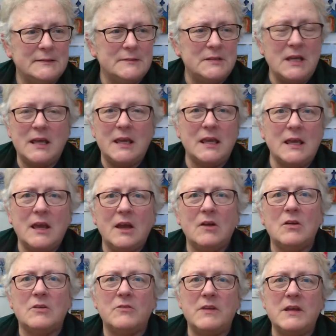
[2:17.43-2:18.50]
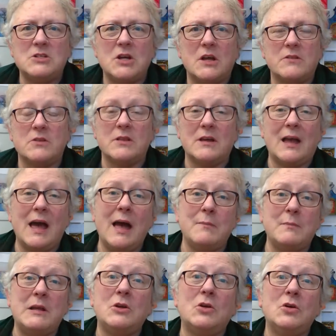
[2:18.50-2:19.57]
taking care of each other, the
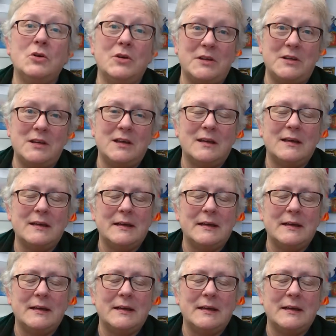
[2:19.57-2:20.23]
common good.